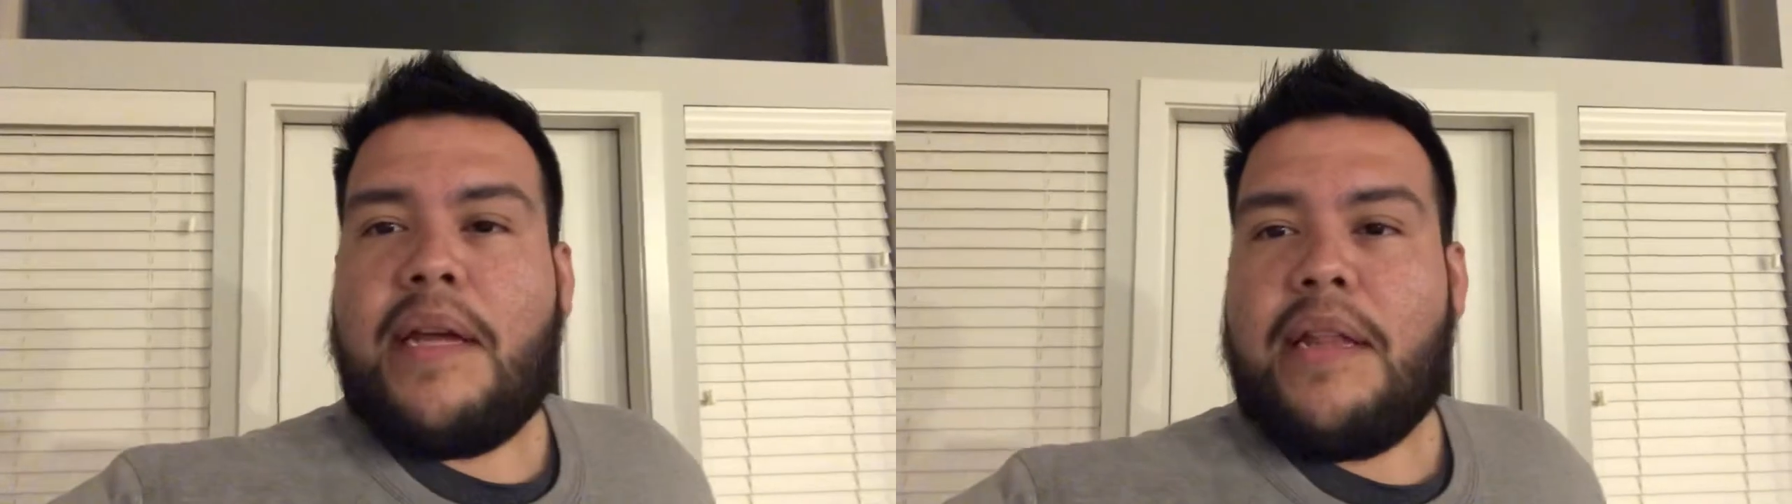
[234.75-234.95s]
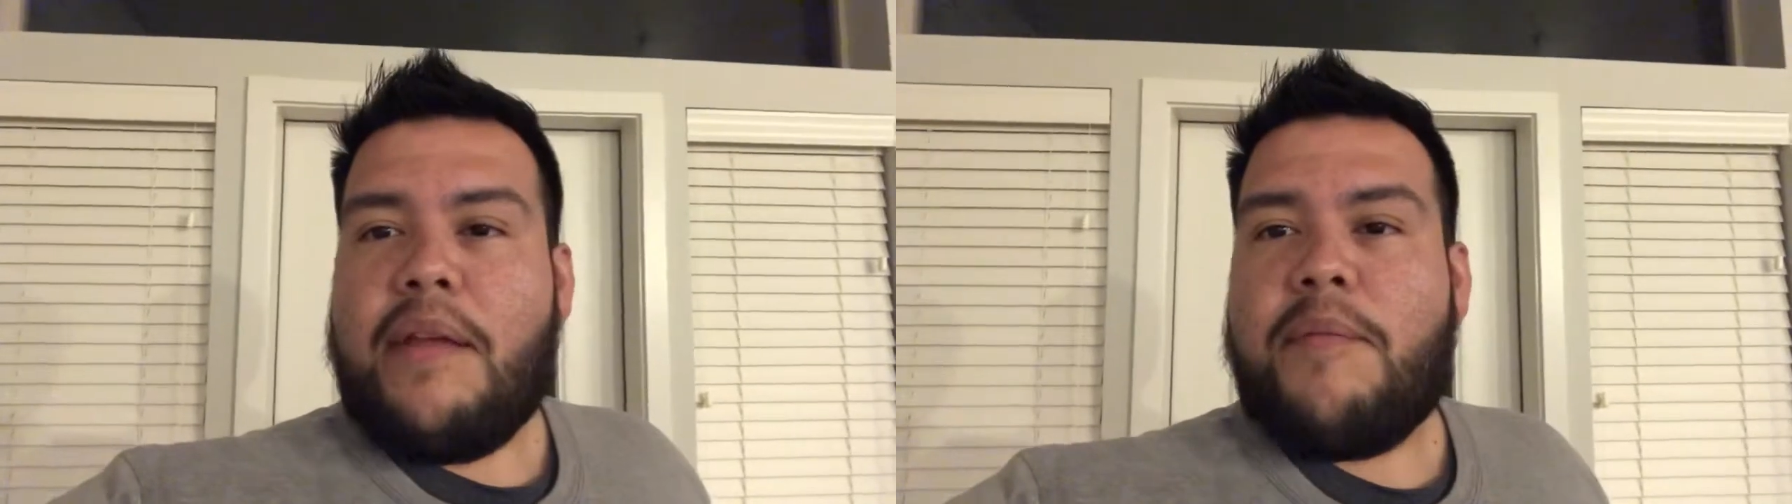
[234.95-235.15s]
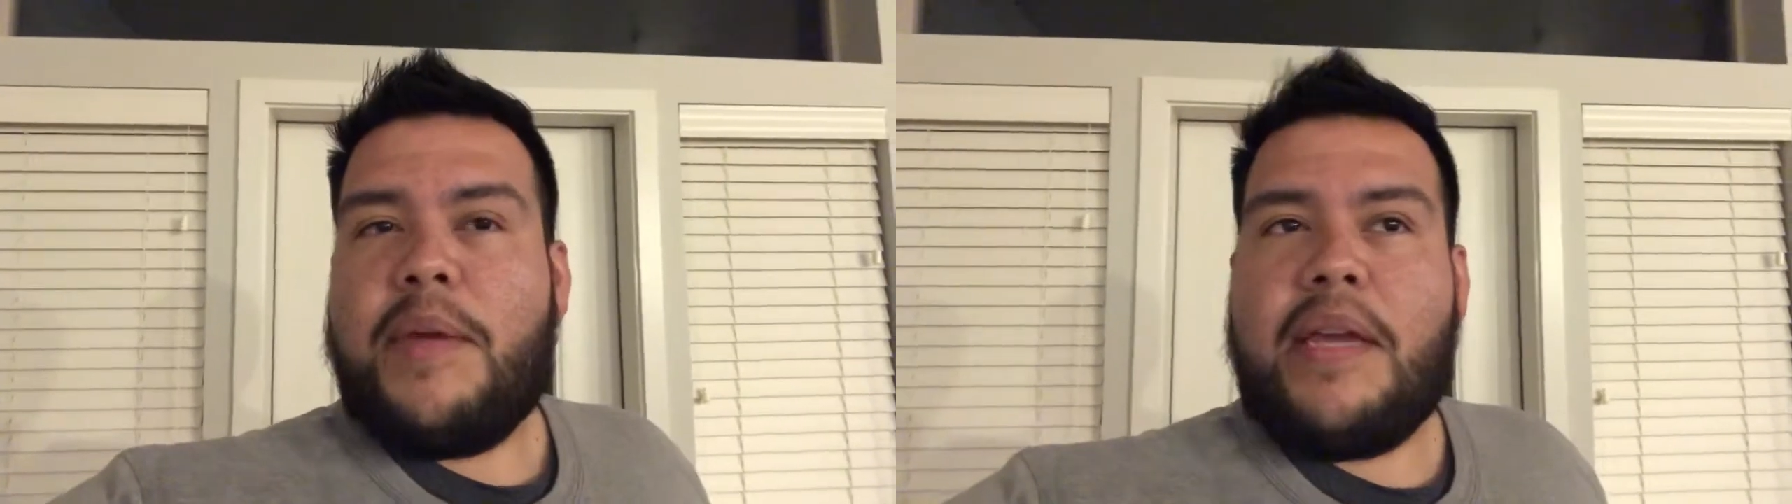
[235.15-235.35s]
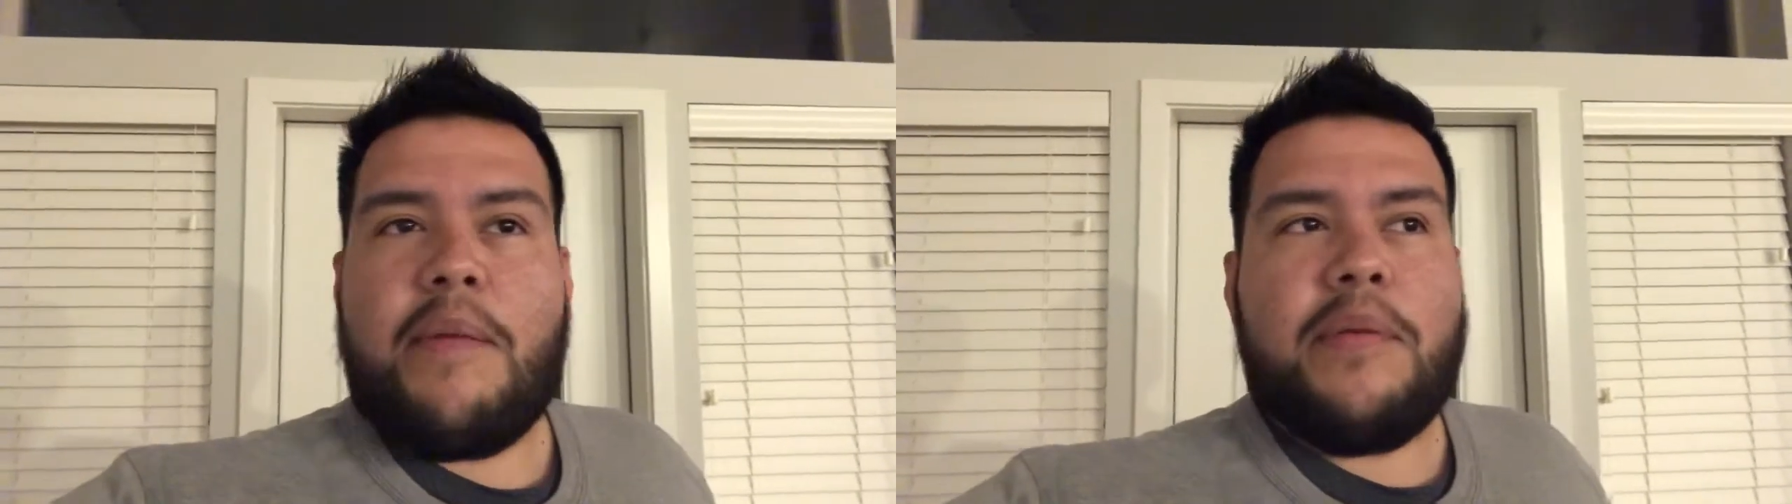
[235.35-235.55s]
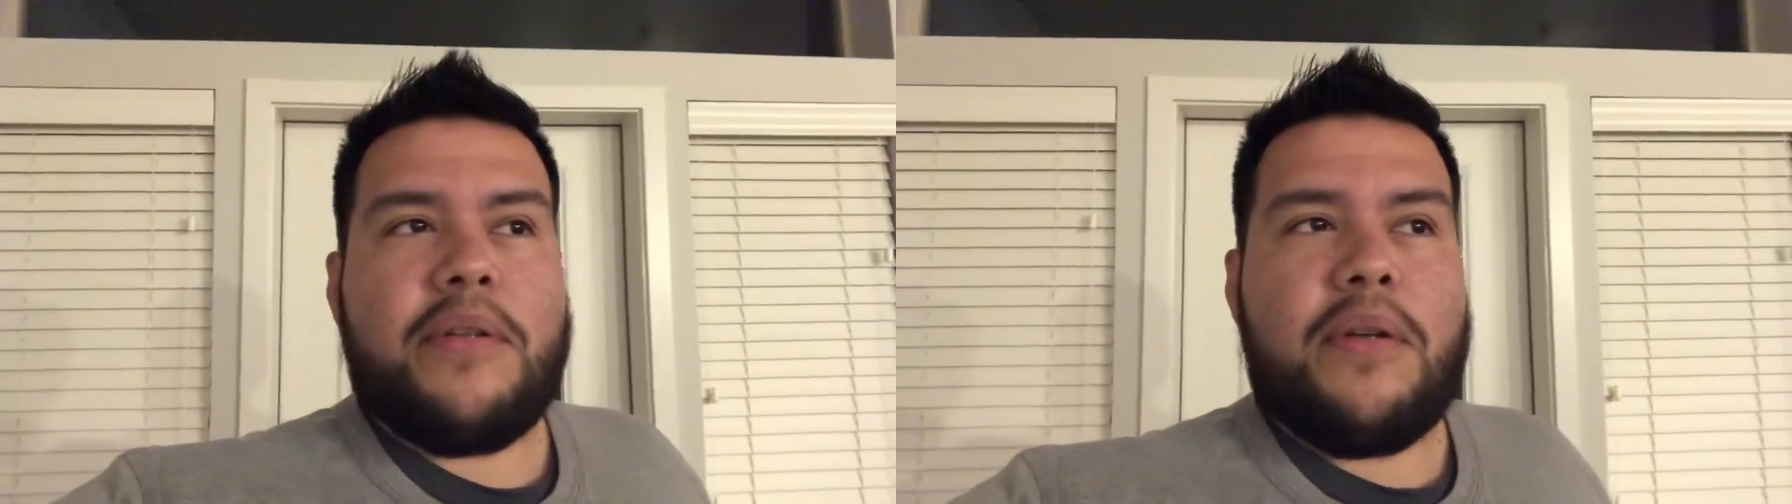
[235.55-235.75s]
I love being
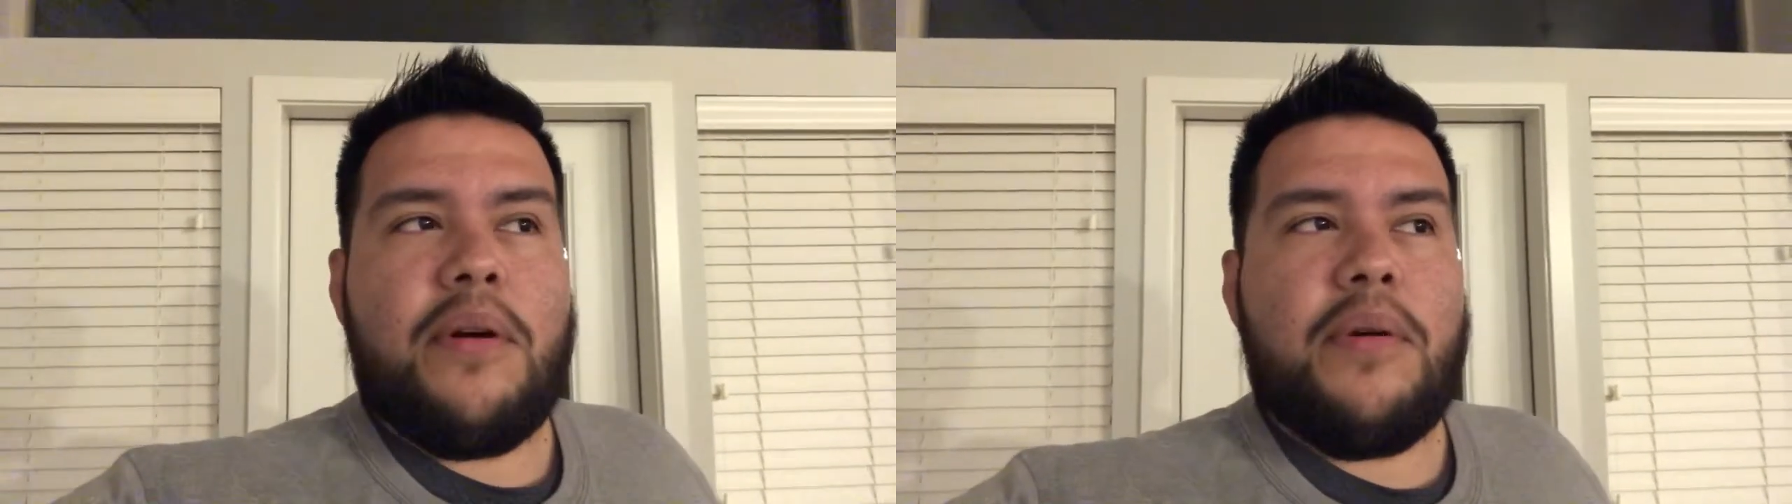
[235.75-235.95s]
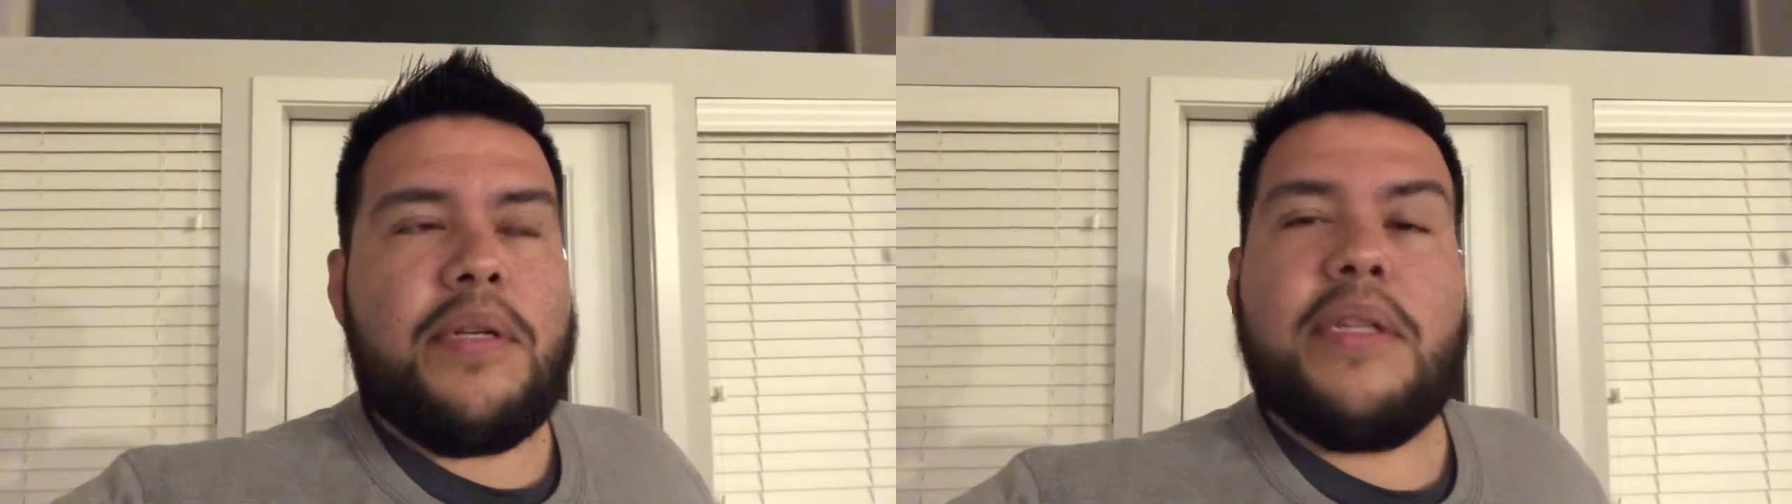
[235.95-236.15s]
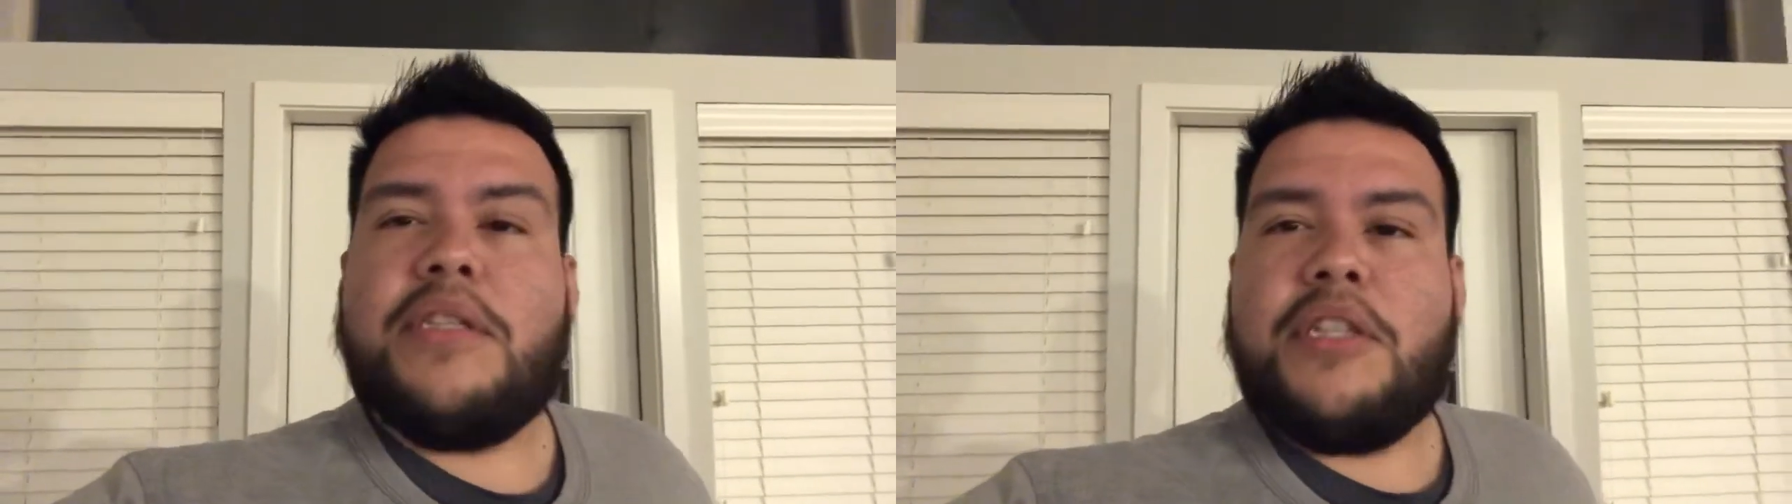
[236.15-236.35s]
able to go into the